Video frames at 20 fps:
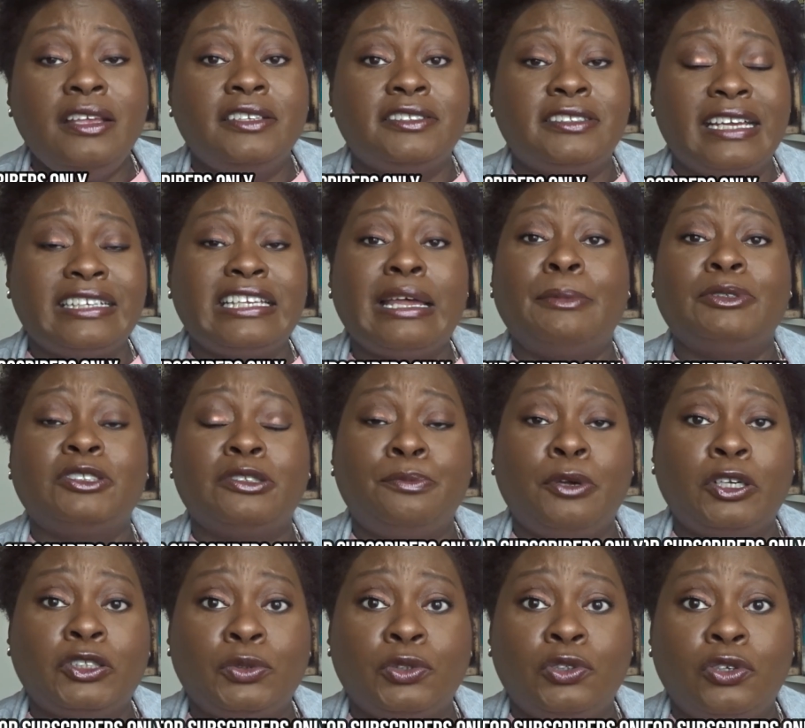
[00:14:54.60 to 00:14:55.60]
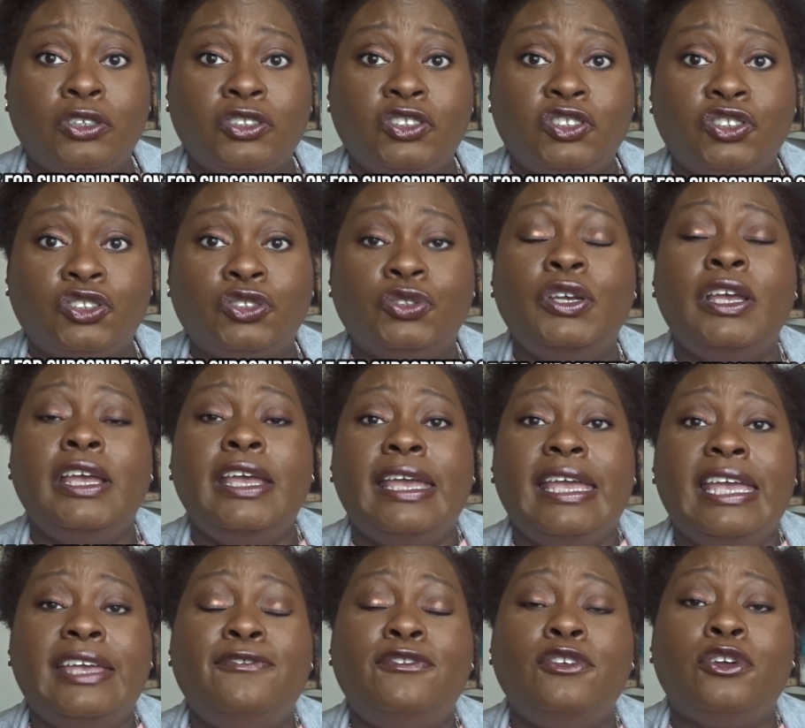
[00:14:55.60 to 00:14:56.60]
So that's how much the box will cost you.
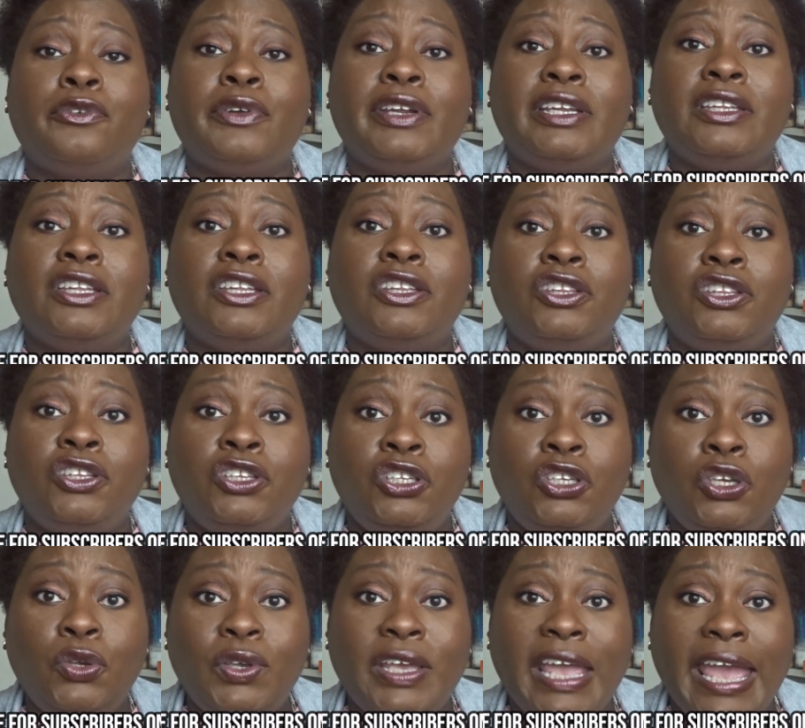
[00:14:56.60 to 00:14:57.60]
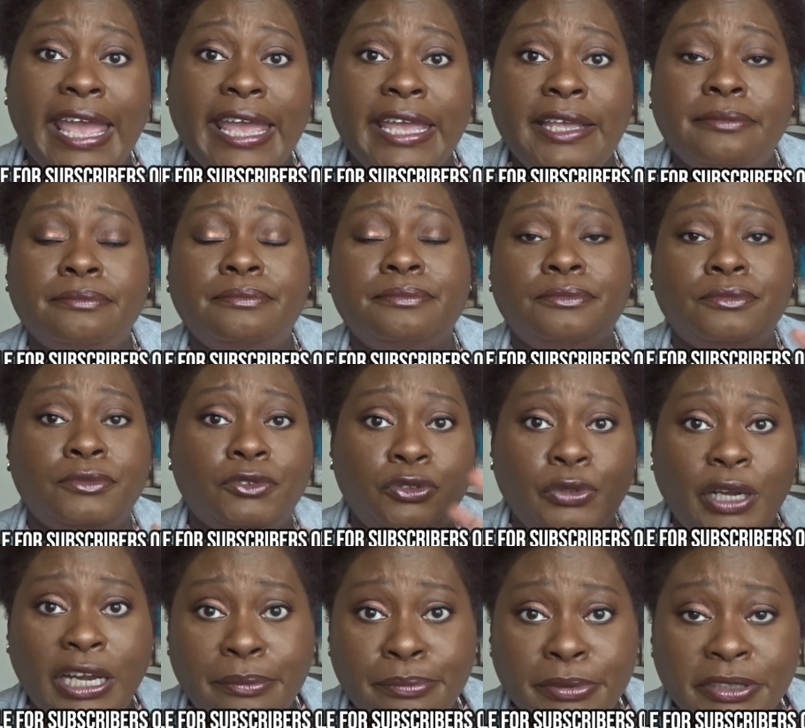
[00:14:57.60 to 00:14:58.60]
If you're in UK,
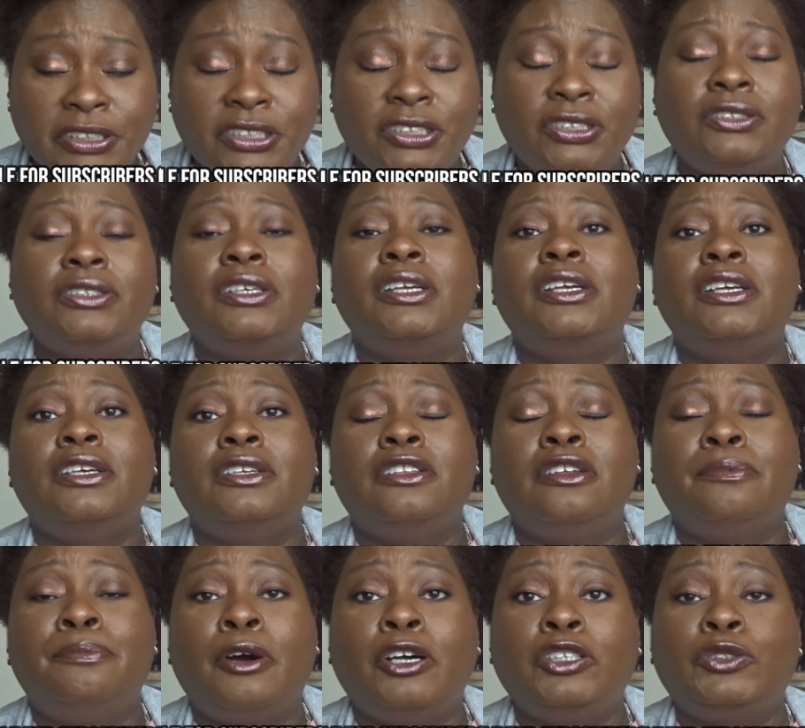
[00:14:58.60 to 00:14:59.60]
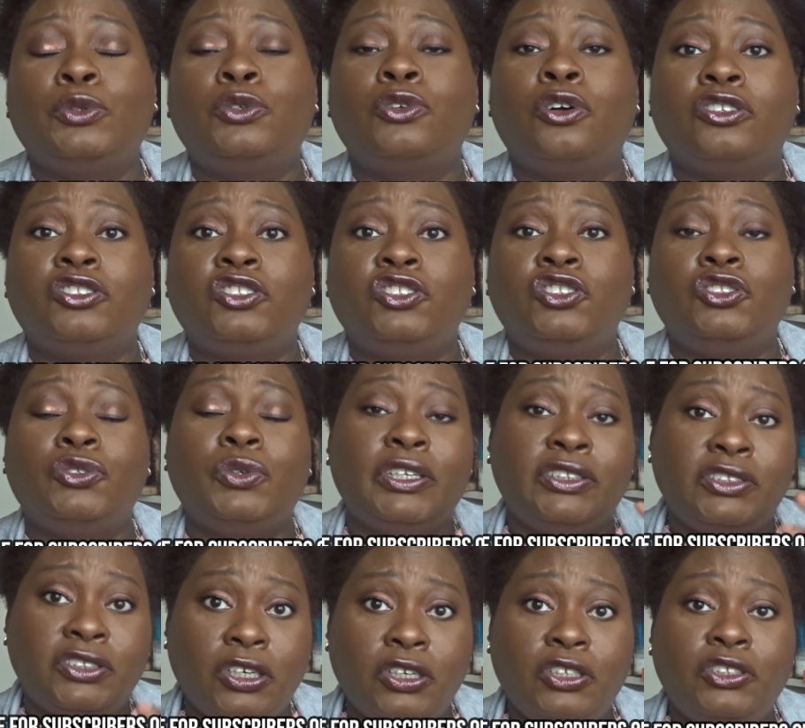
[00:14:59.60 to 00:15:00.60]
Great Britain, the box will cost you
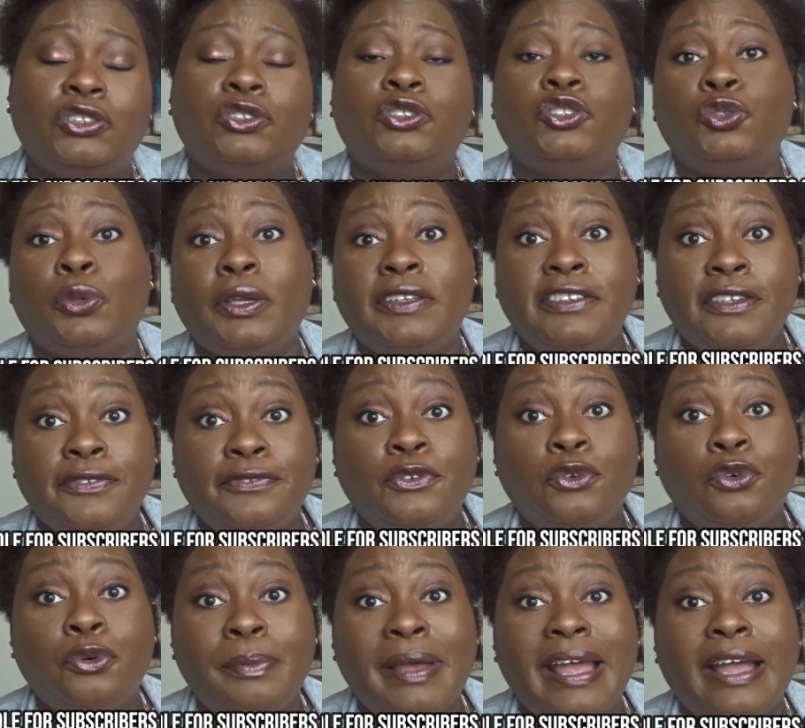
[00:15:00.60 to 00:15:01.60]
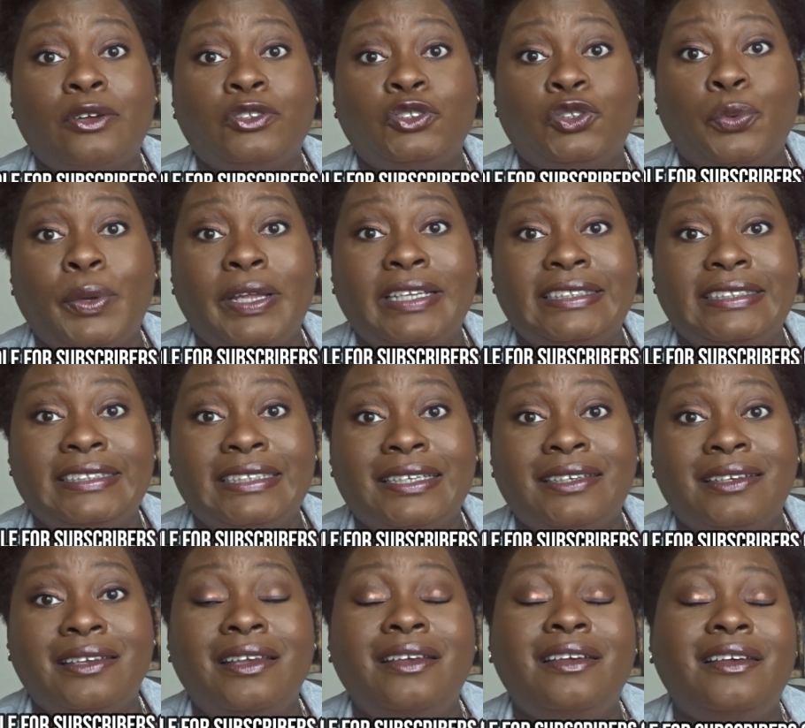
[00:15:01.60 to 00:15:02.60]
in total £24.20.